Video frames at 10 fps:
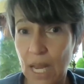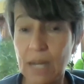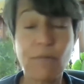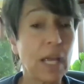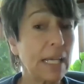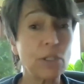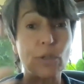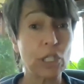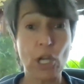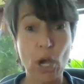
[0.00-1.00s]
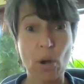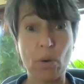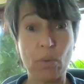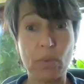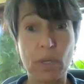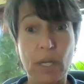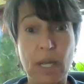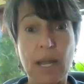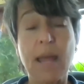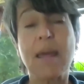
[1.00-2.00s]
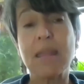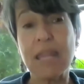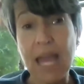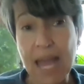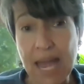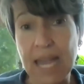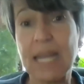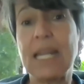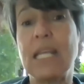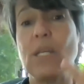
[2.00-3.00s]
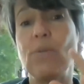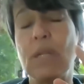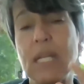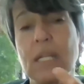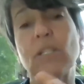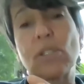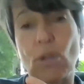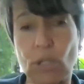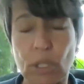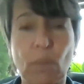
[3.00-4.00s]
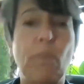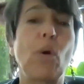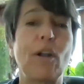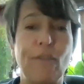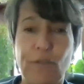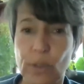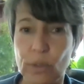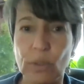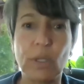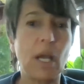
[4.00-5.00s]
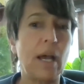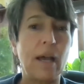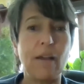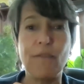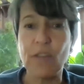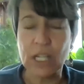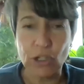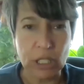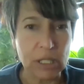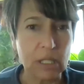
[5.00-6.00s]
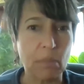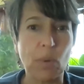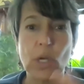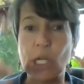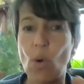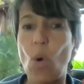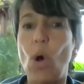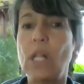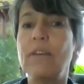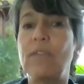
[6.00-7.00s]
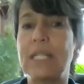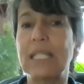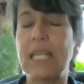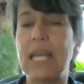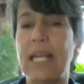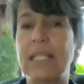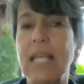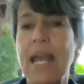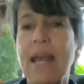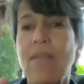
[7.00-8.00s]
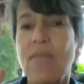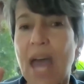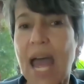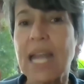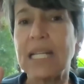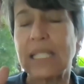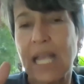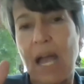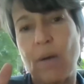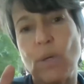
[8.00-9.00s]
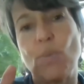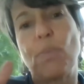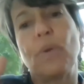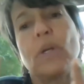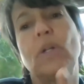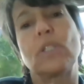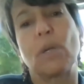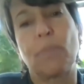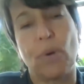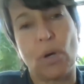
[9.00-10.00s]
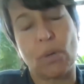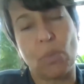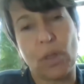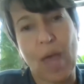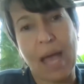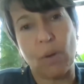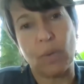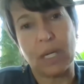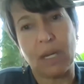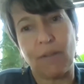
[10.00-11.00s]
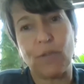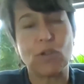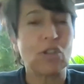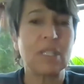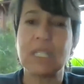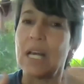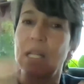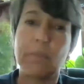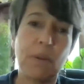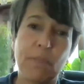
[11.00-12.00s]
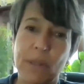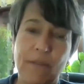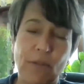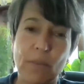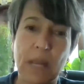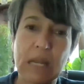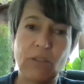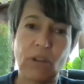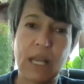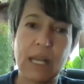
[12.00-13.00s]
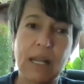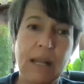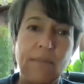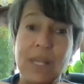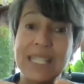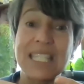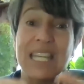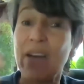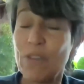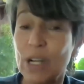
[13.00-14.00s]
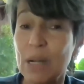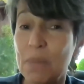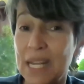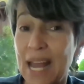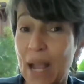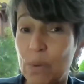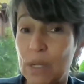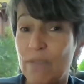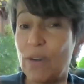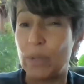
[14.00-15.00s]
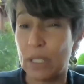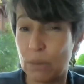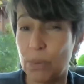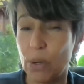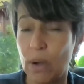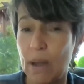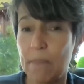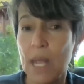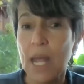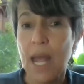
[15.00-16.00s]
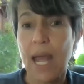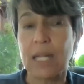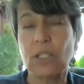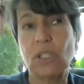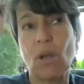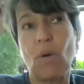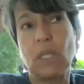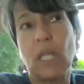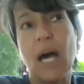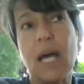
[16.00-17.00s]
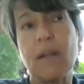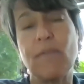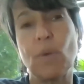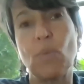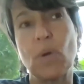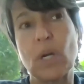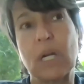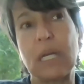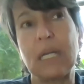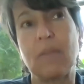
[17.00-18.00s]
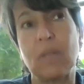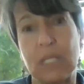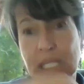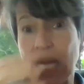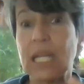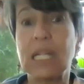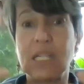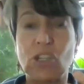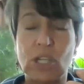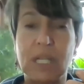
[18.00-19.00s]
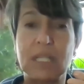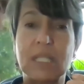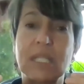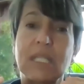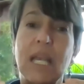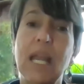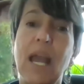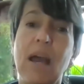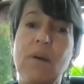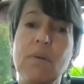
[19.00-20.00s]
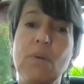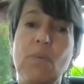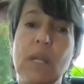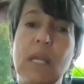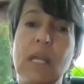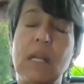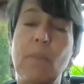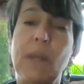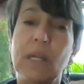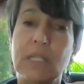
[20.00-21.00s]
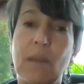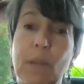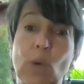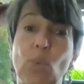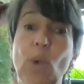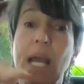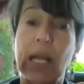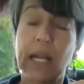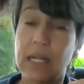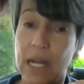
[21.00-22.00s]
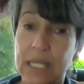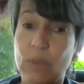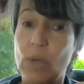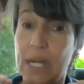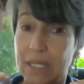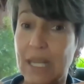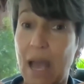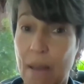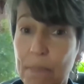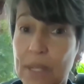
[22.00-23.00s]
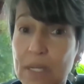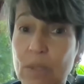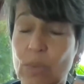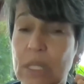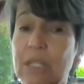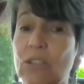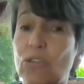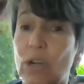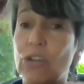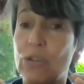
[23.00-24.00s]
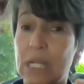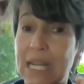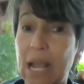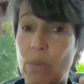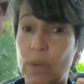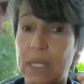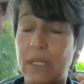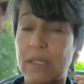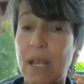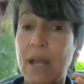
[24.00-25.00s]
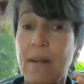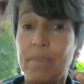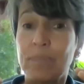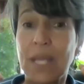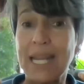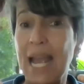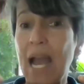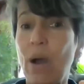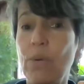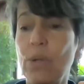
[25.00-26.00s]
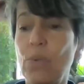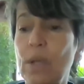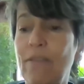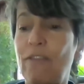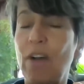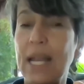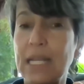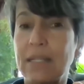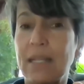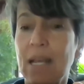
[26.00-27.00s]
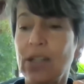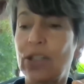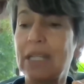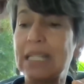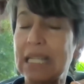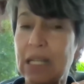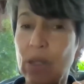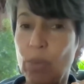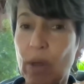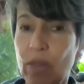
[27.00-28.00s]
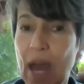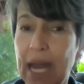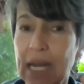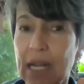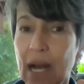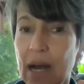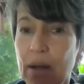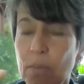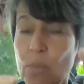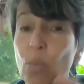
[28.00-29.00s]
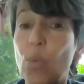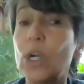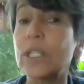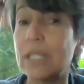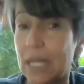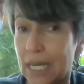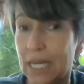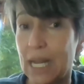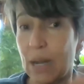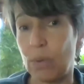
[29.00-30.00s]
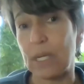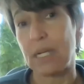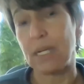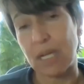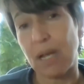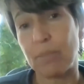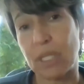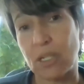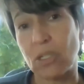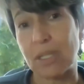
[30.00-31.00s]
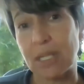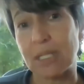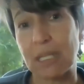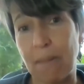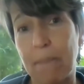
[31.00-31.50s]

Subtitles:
And if the answer is no, then you need social support, food, eviction support, all of these things. That is how you build a program with equity. If you're just telling people information, that's never going to be an equity-focused program. And so a lot of the work in the second edition is to say, how do we, in a pandemic, recognize what has happened with these structured inequities, and how do we fight to deal with that worsening inequity at a time such as this?